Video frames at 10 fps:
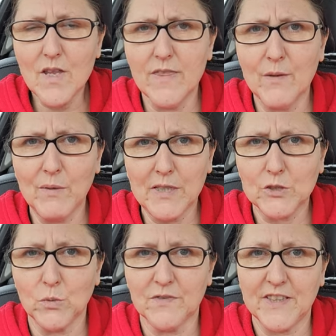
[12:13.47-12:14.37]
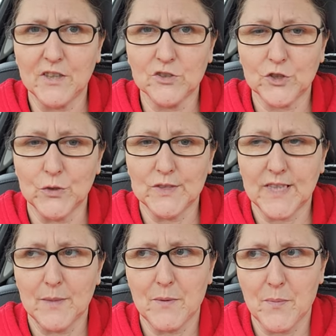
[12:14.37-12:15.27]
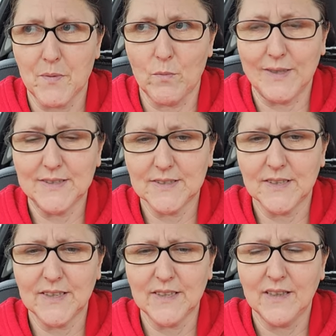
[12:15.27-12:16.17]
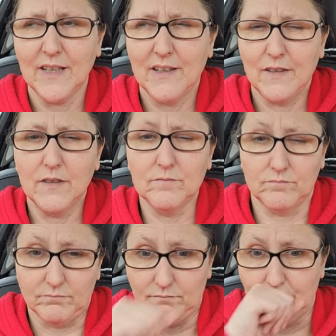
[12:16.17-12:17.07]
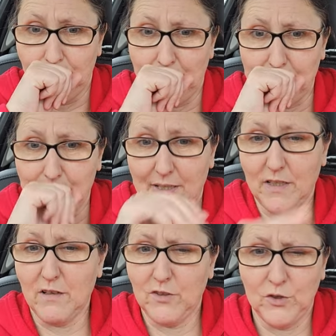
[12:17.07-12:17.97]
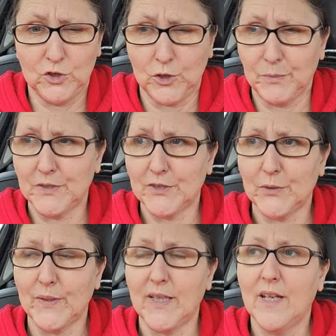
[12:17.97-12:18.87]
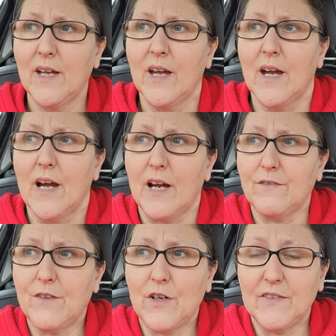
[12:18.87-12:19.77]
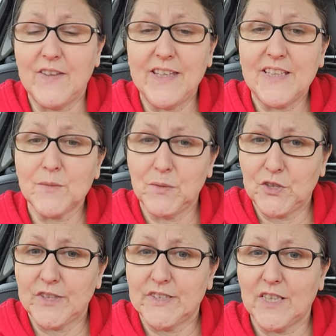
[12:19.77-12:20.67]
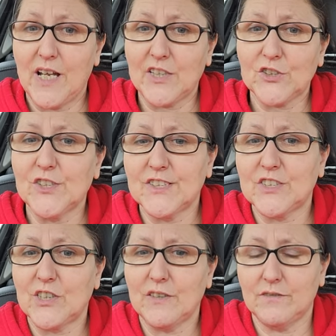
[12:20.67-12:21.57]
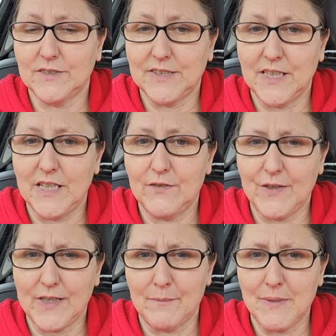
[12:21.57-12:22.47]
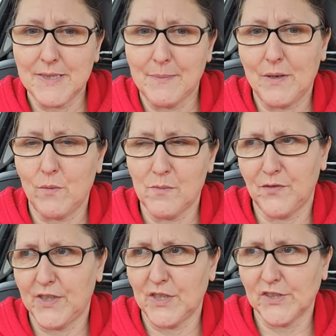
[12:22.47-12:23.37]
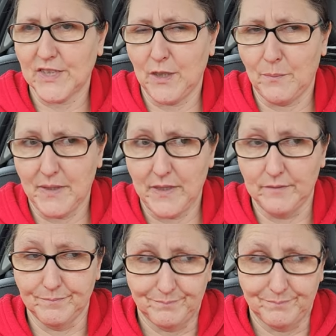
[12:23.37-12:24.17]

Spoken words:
and then when I do a video on Tuesday, it'll be up on Wednesday. Pardon me, a lot of YouTubers do it. I thought then it gives me a chance to actually see if I can mess about with my videos a little bit